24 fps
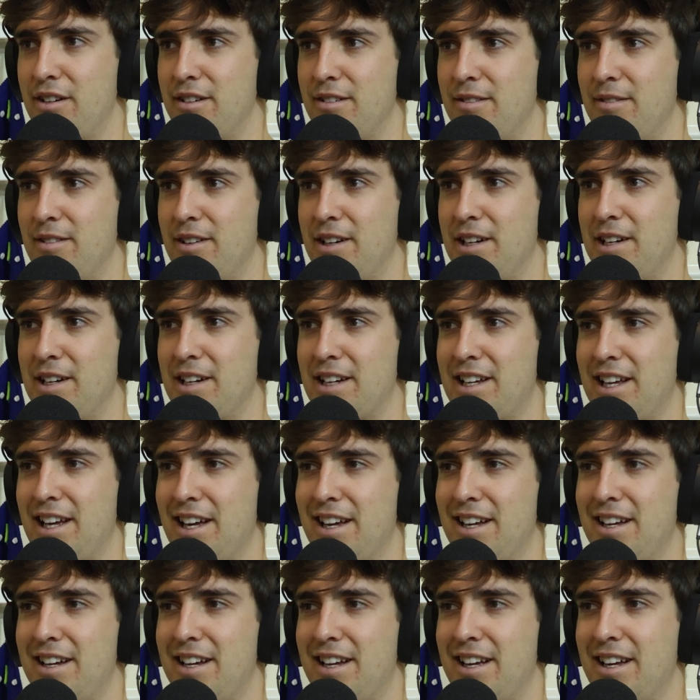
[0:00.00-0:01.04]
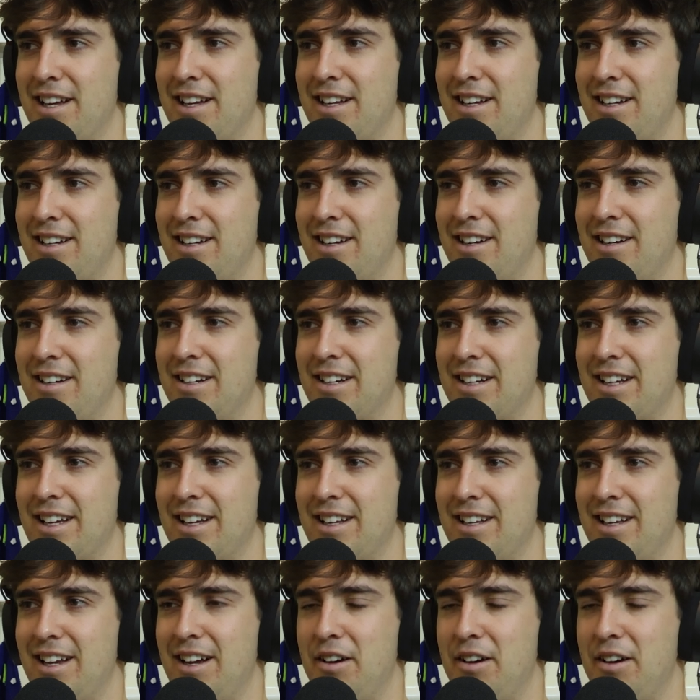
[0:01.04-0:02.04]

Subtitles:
To save me money from having to get